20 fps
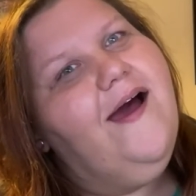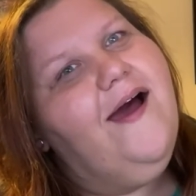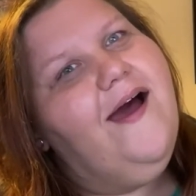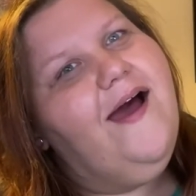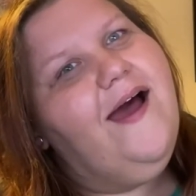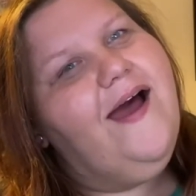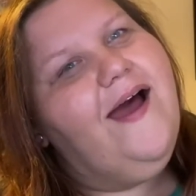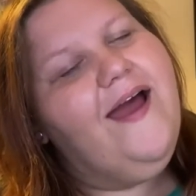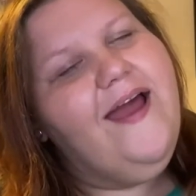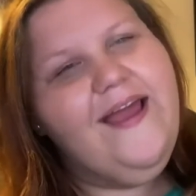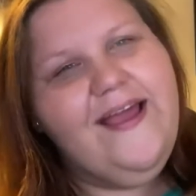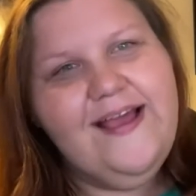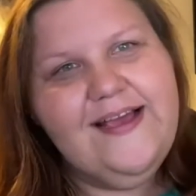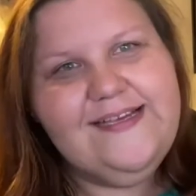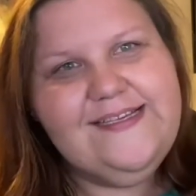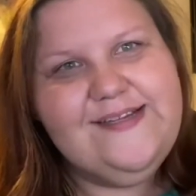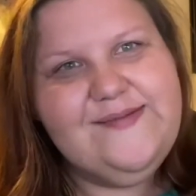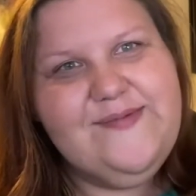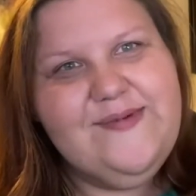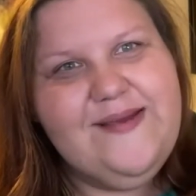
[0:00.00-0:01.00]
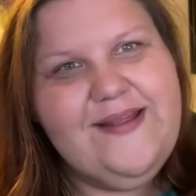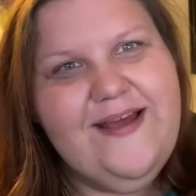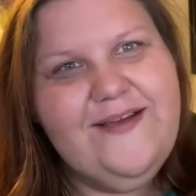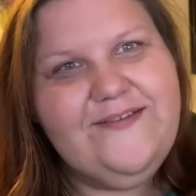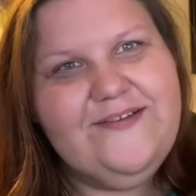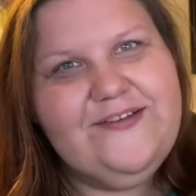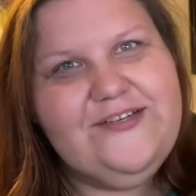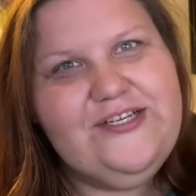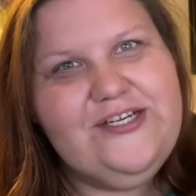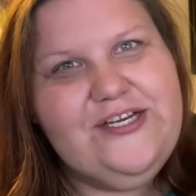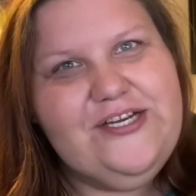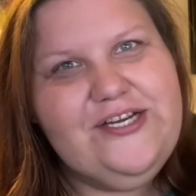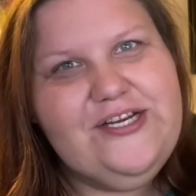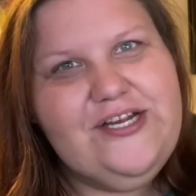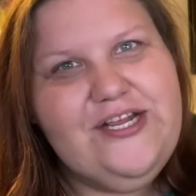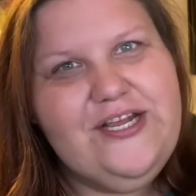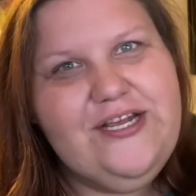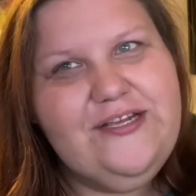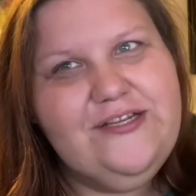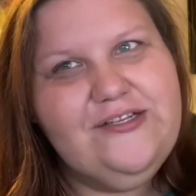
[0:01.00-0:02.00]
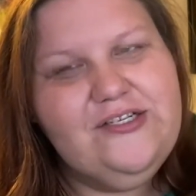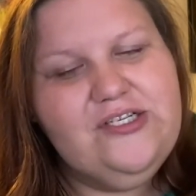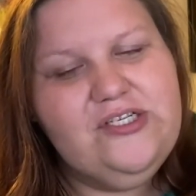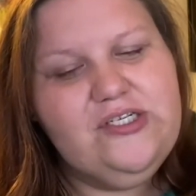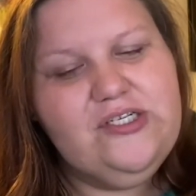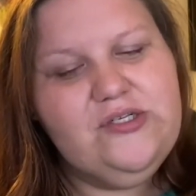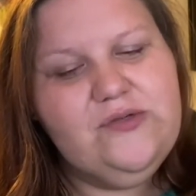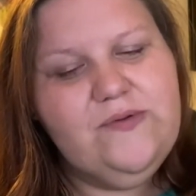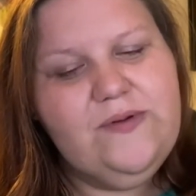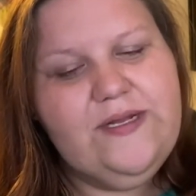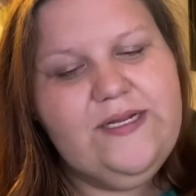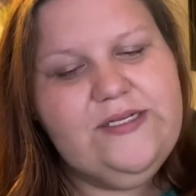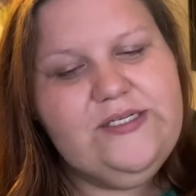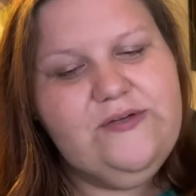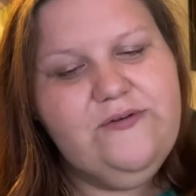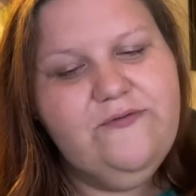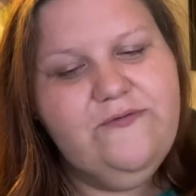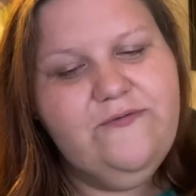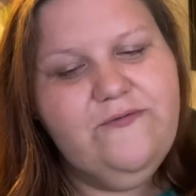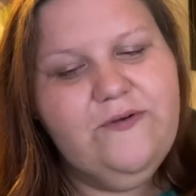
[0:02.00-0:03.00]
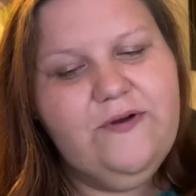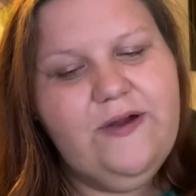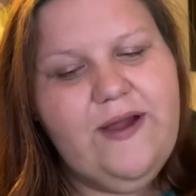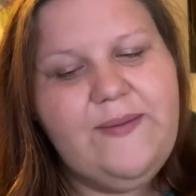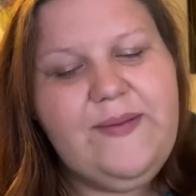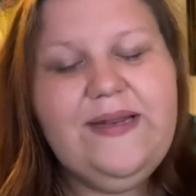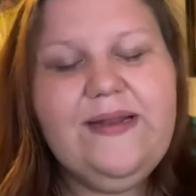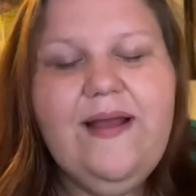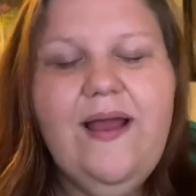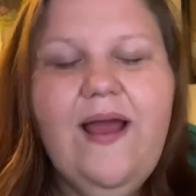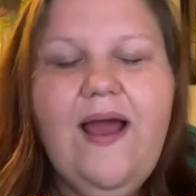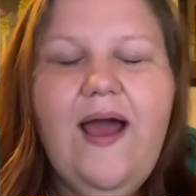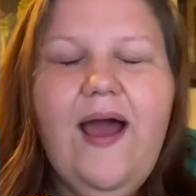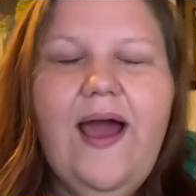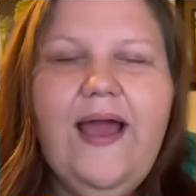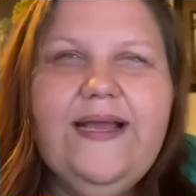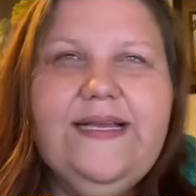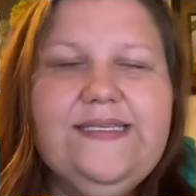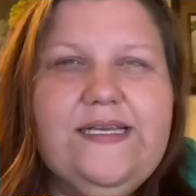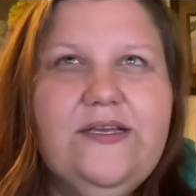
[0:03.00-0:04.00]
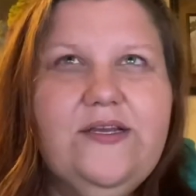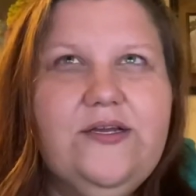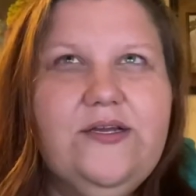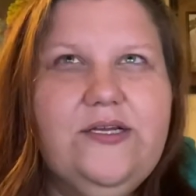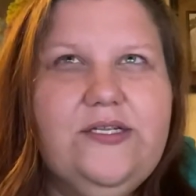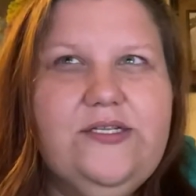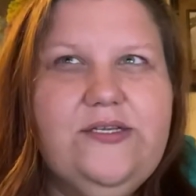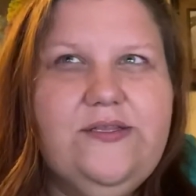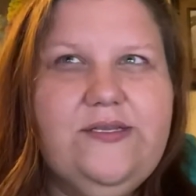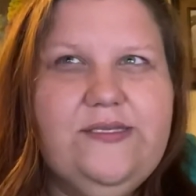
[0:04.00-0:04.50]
I guess I'm gonna have to change what I do first. I mean, I guess I could do the